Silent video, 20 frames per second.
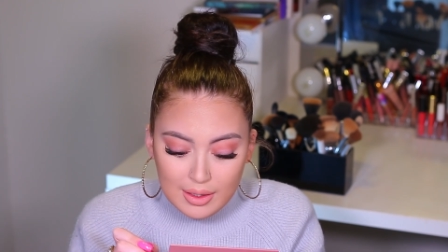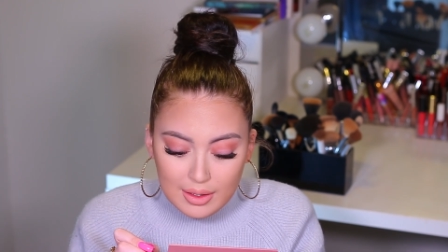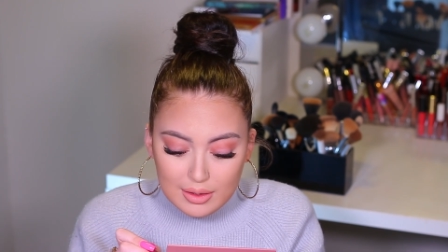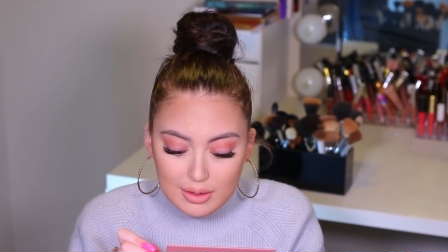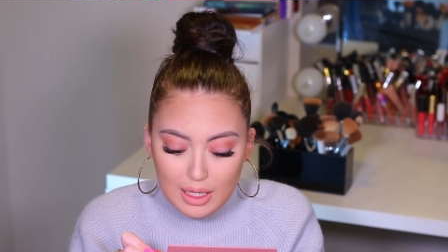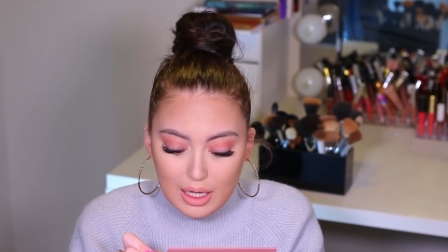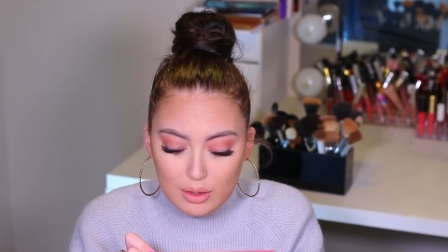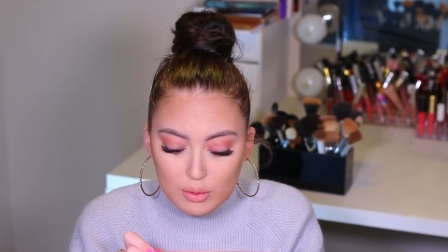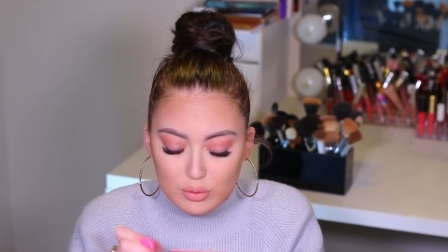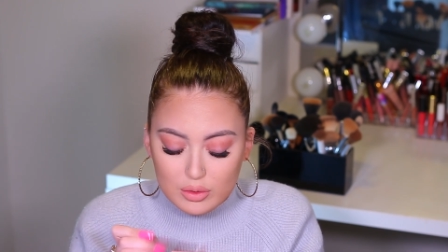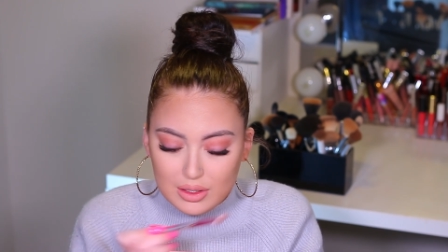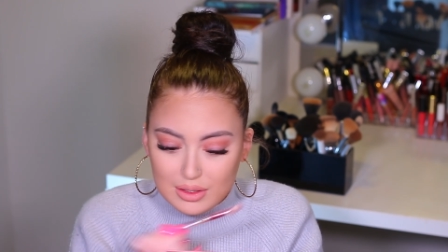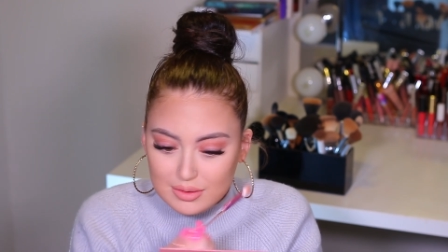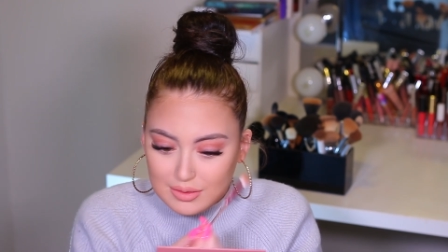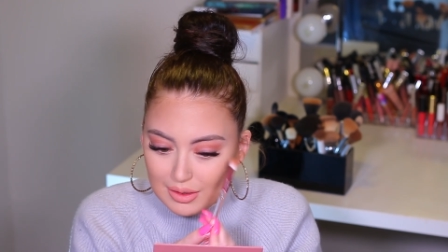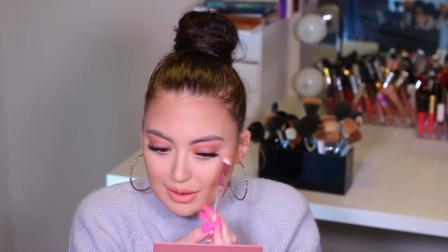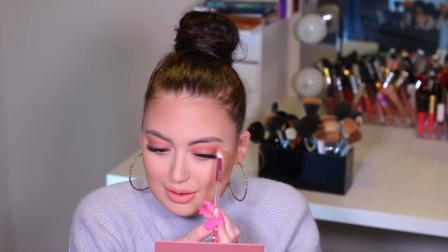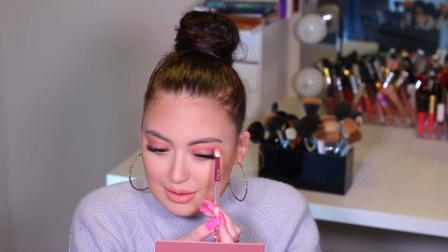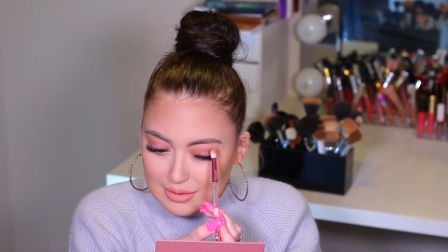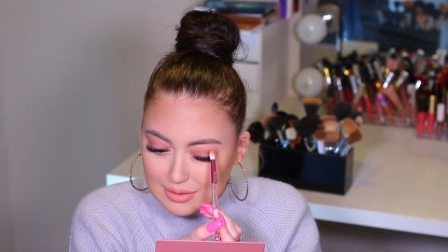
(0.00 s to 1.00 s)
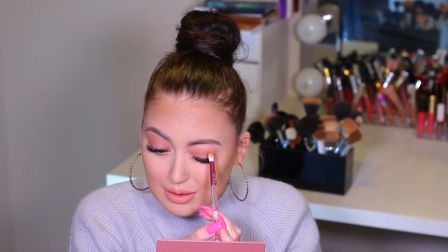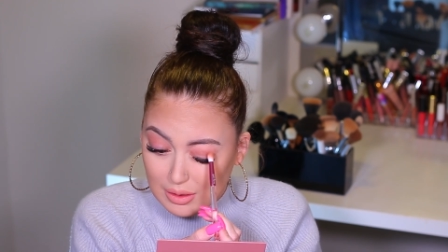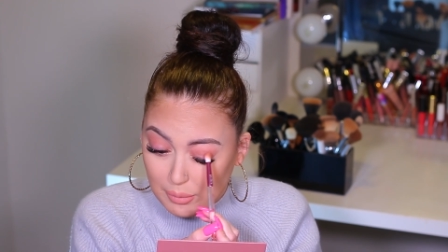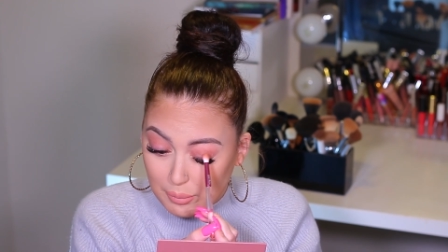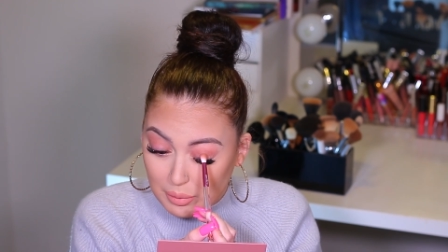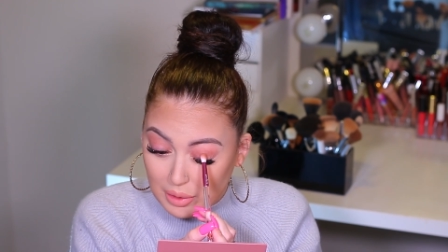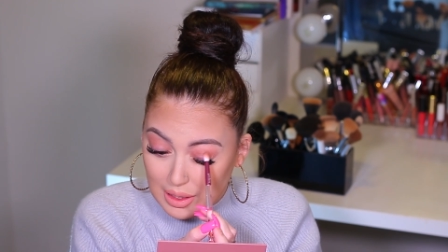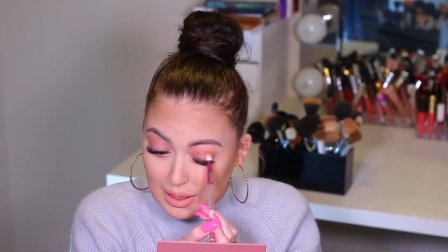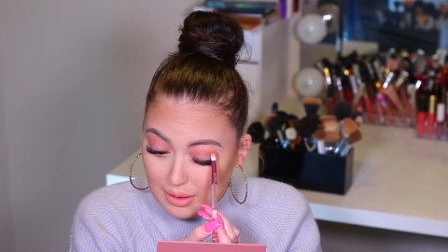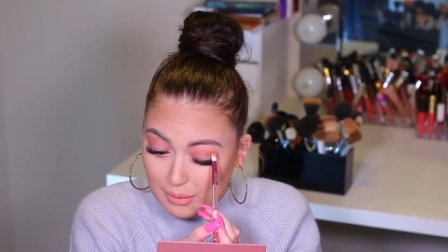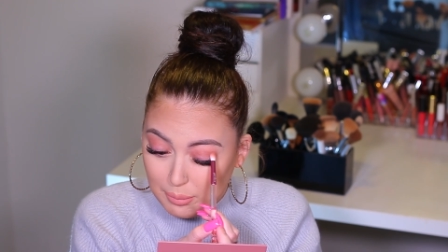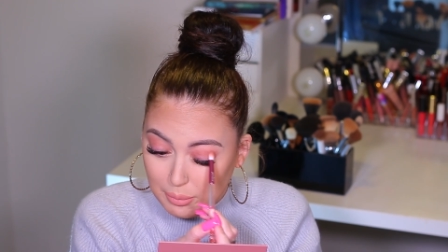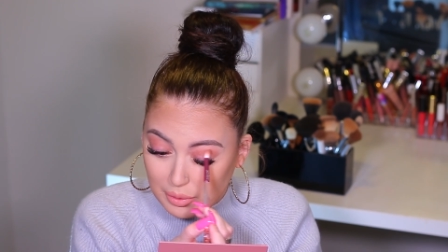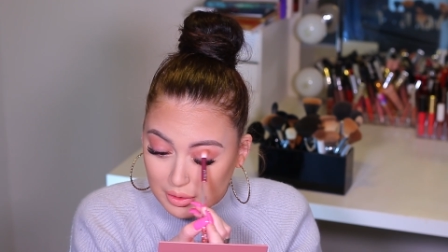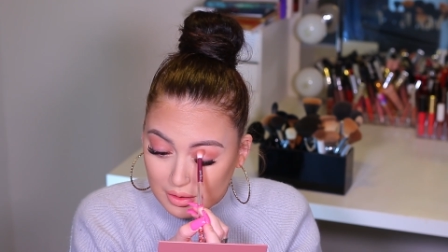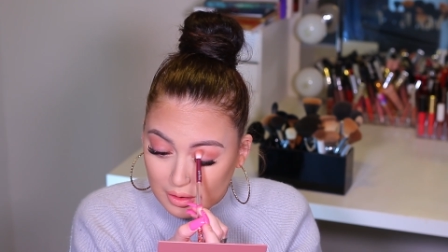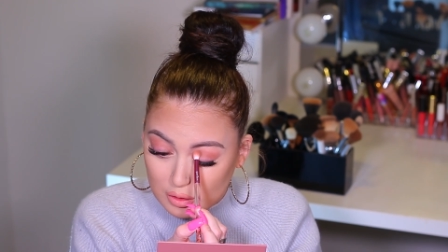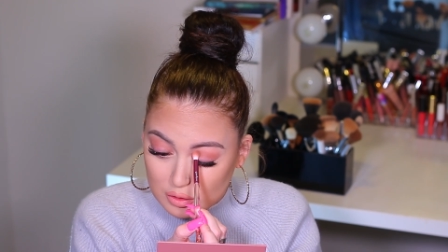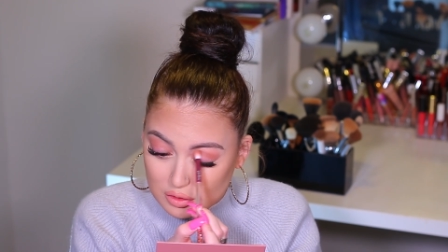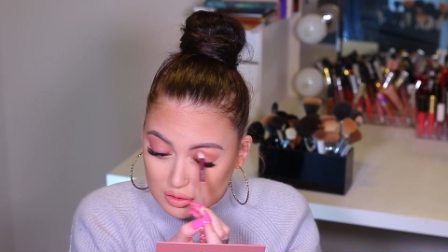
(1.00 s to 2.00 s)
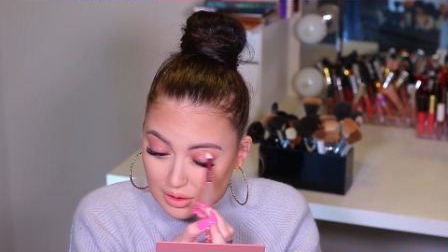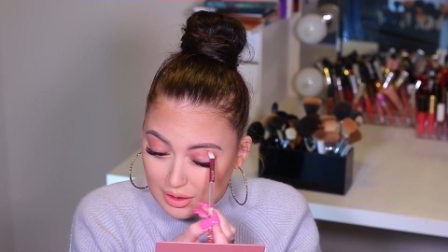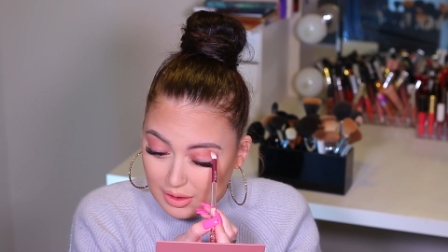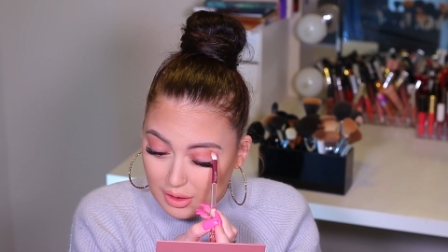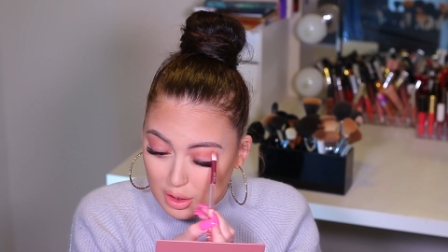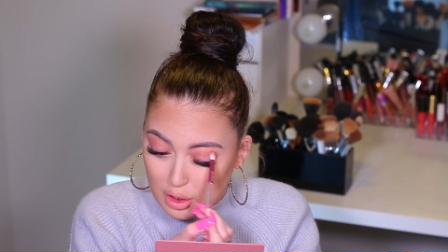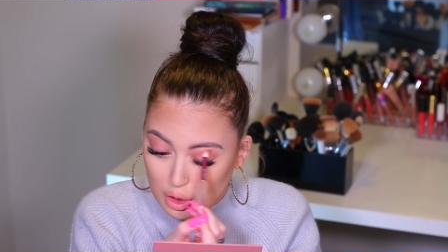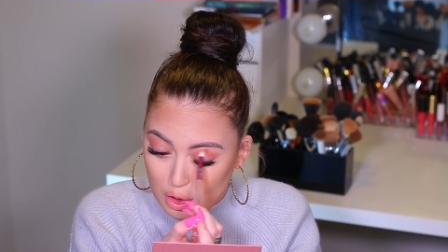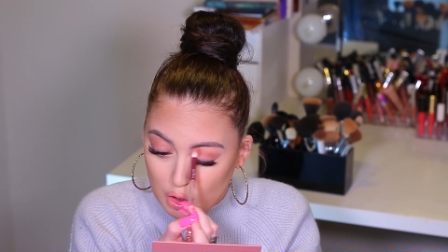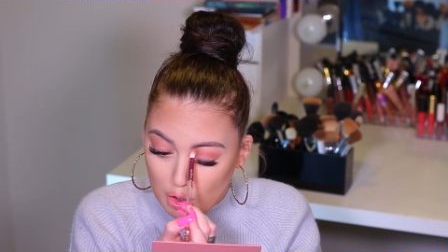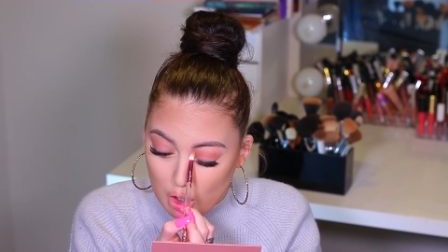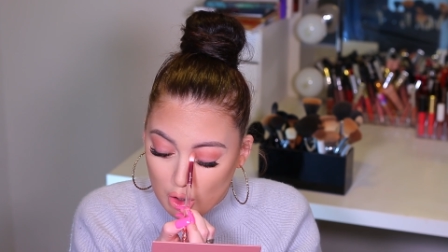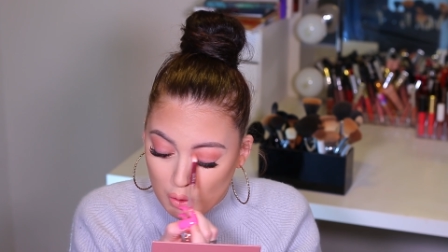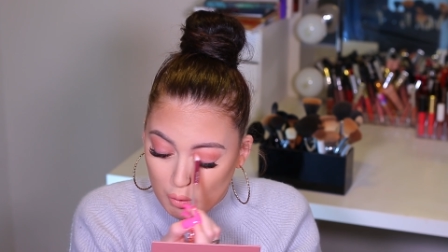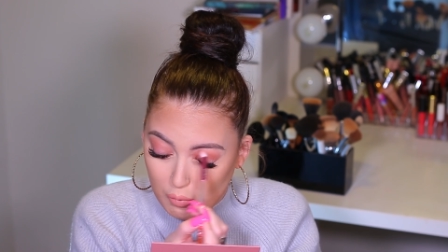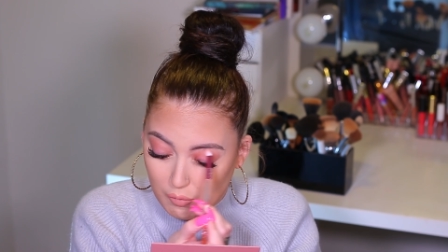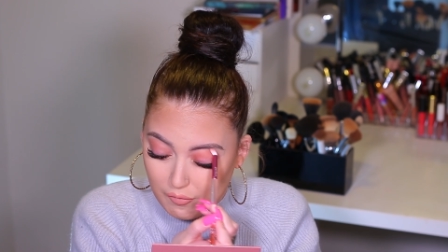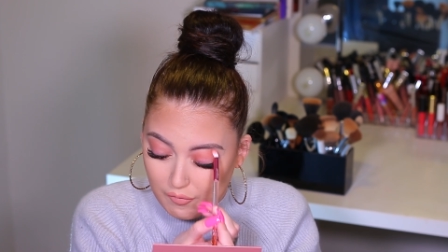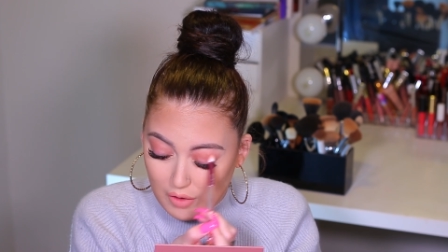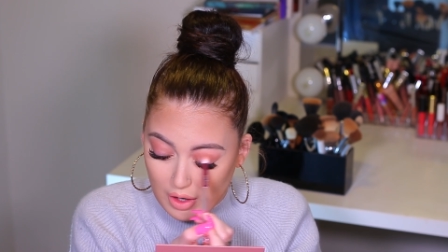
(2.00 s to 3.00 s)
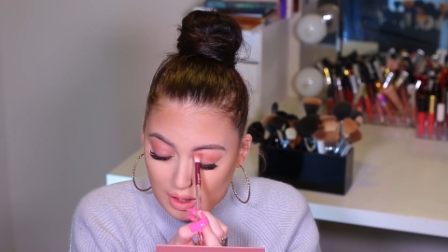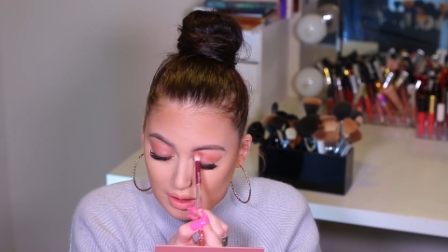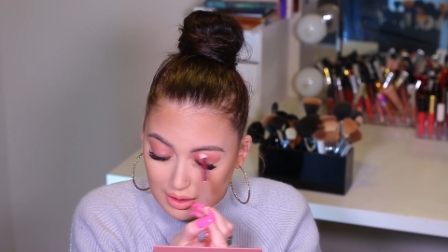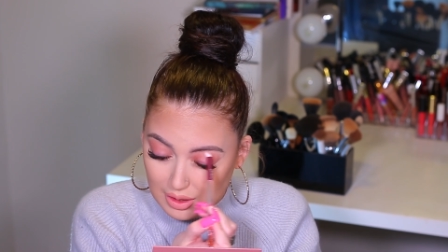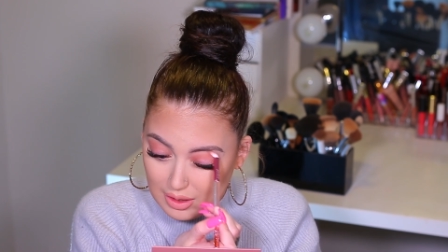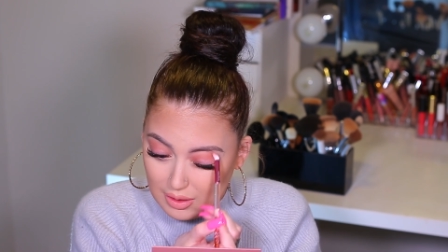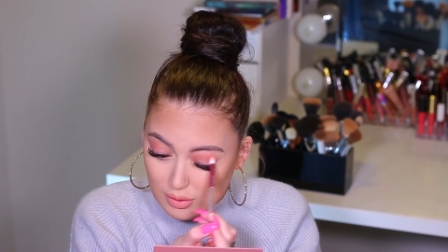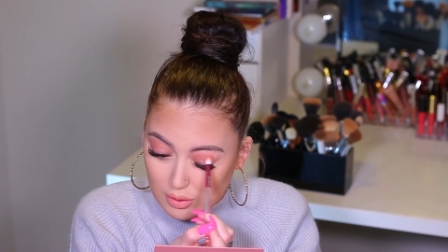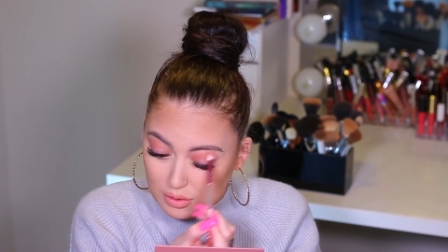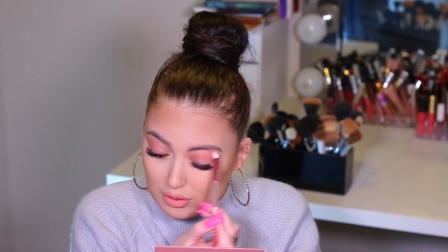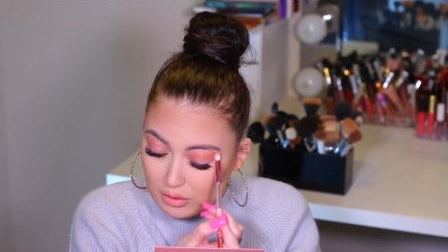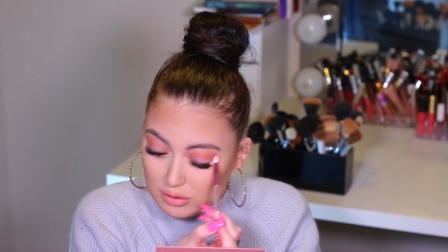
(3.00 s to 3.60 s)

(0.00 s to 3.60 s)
Not only is it easy to blend, but there's like no fallout.